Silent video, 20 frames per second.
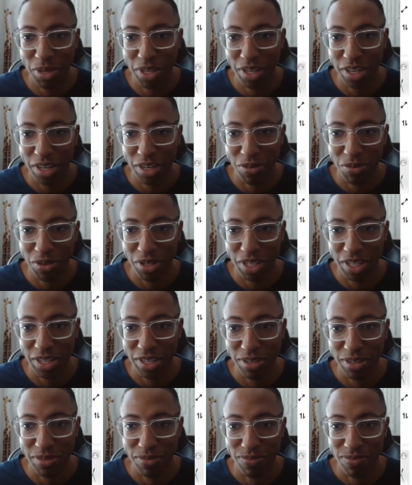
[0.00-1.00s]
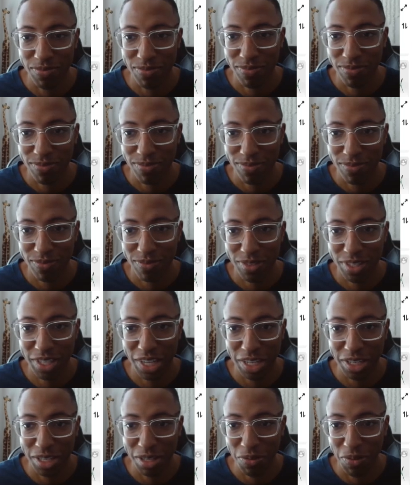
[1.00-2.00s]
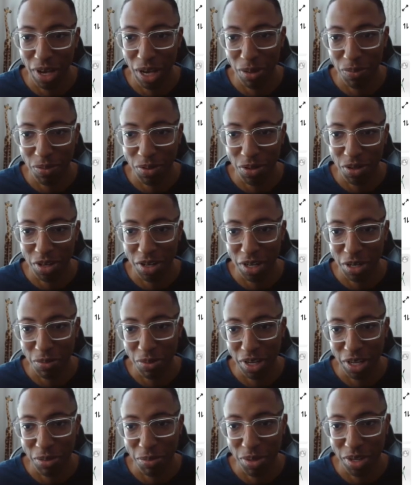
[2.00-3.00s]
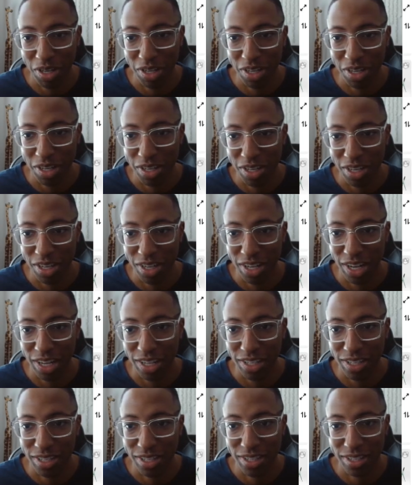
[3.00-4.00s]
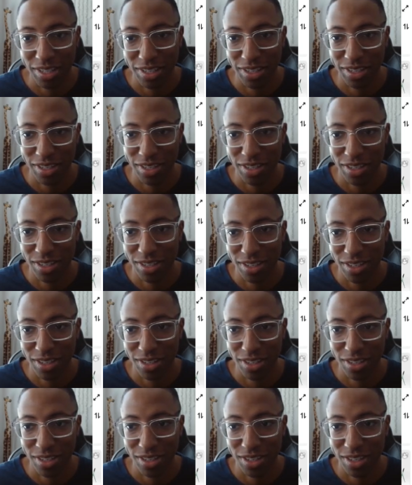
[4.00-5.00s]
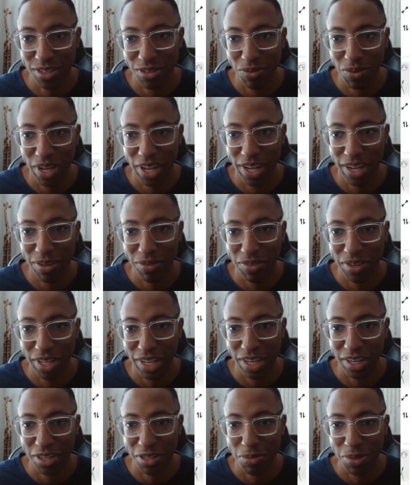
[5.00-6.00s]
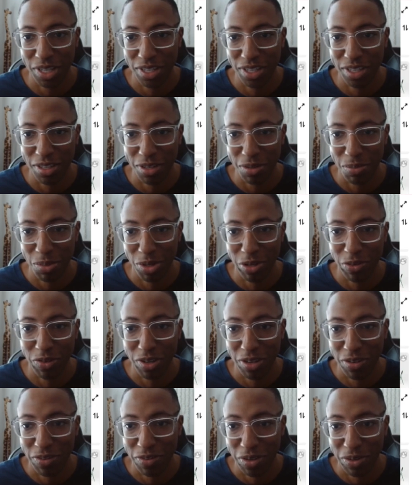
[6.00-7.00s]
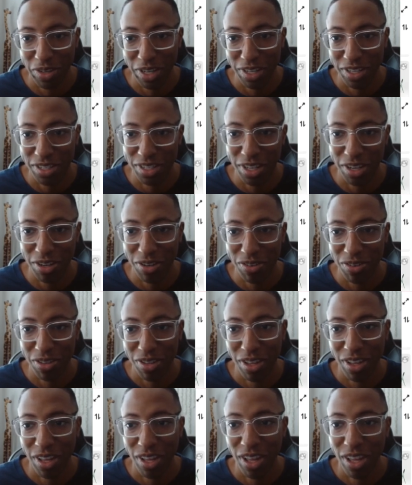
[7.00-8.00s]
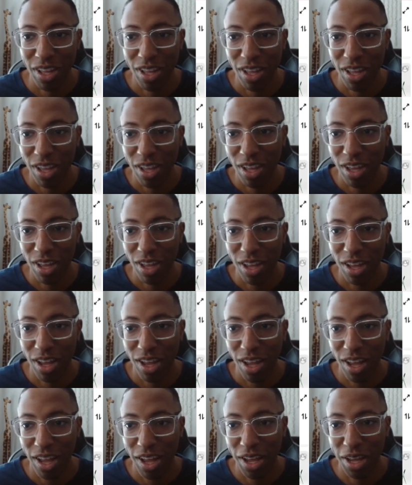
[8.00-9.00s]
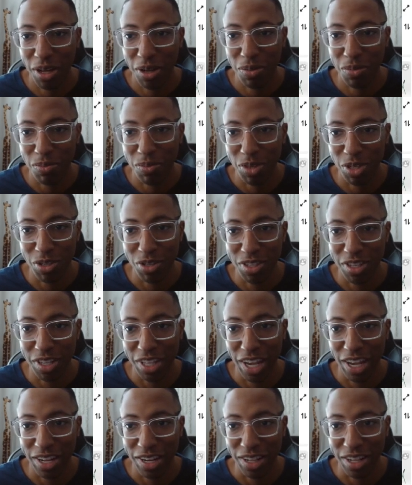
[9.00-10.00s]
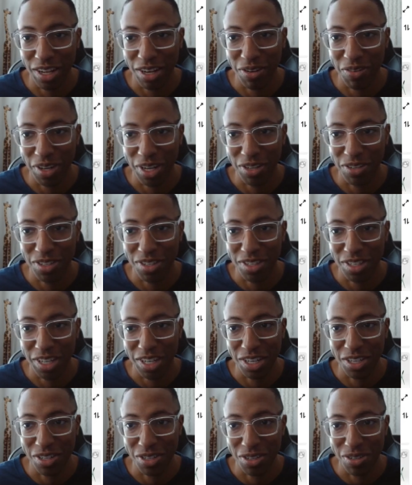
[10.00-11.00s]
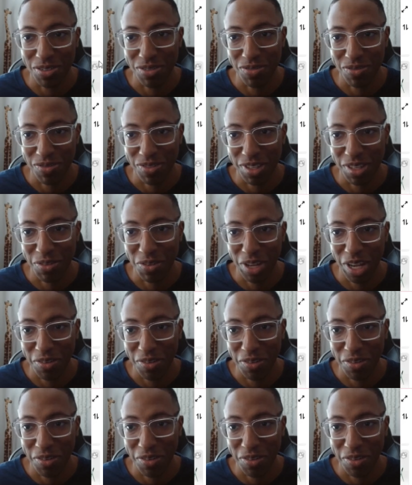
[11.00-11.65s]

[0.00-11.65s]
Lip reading: and it really sets the vibe for it in my opinion. And that's just why I feel like it just makes it look perfect for me. So you'll see that in a lot of houses that I do if you haven't